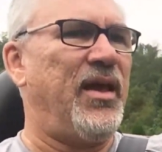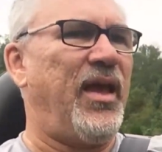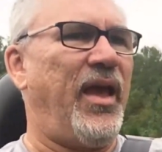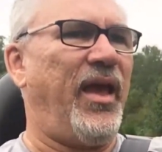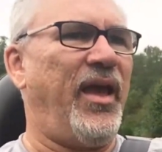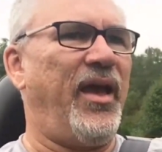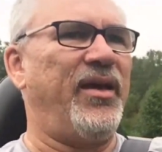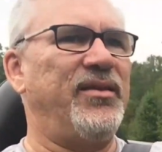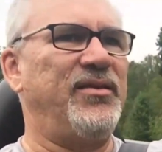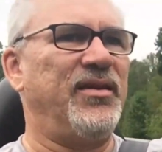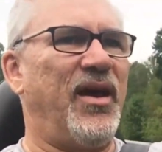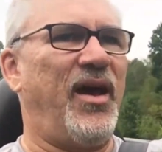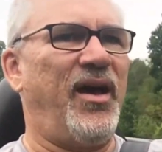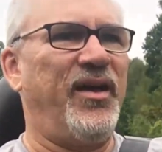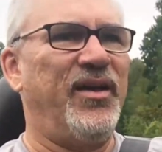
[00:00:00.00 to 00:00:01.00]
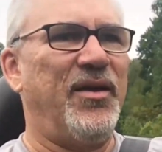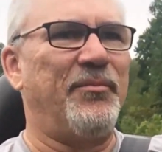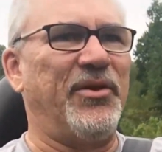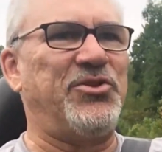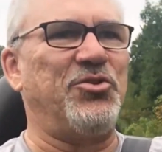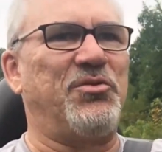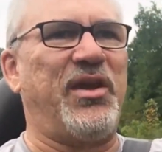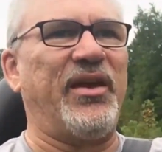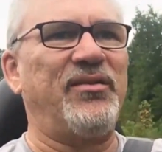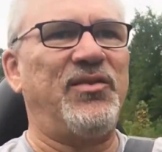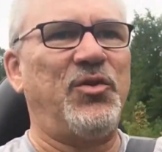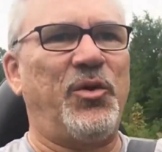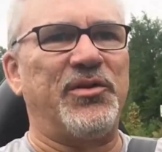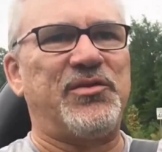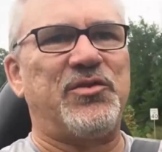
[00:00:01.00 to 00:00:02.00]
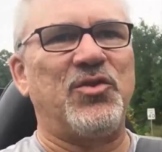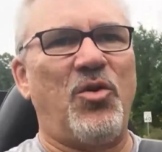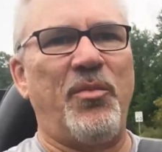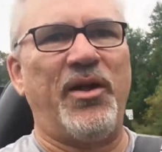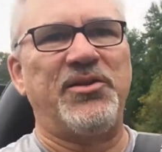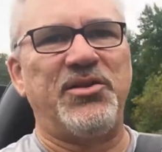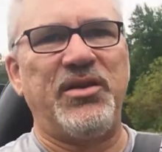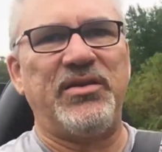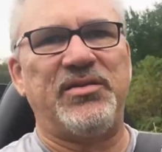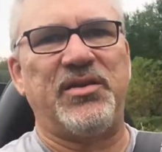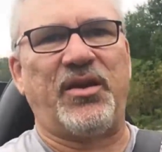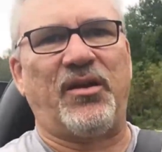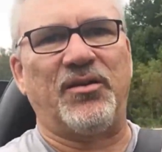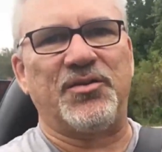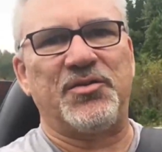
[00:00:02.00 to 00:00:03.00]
and but you get to it so much easier,